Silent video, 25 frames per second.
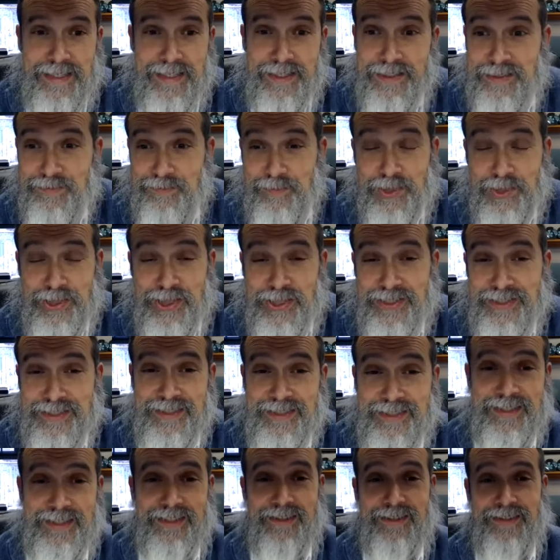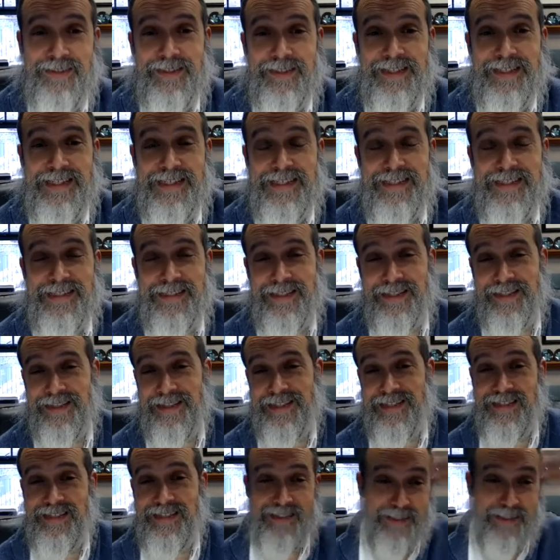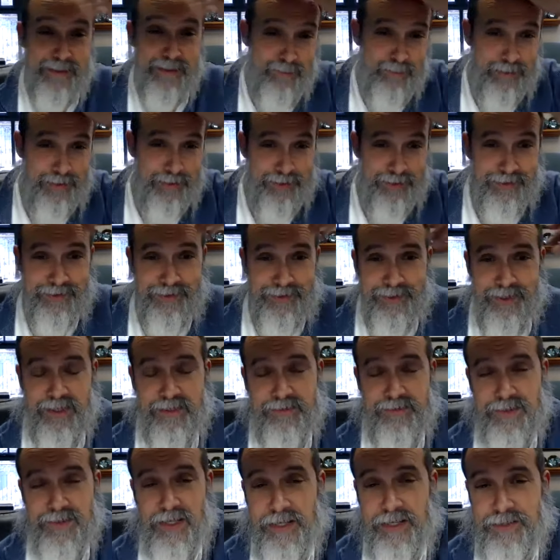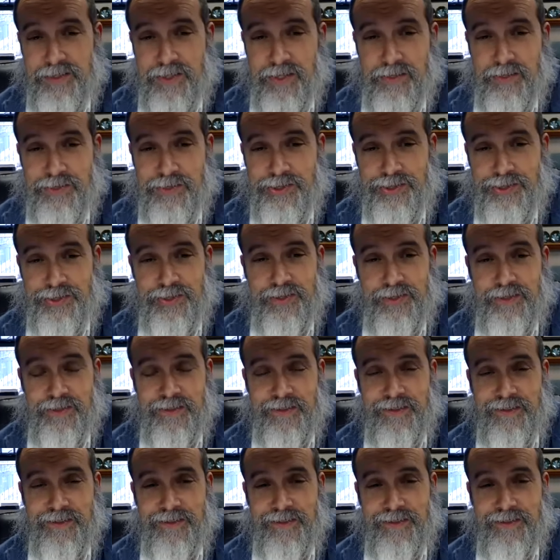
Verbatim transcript: as much as it, it is the symbol of non-kosher,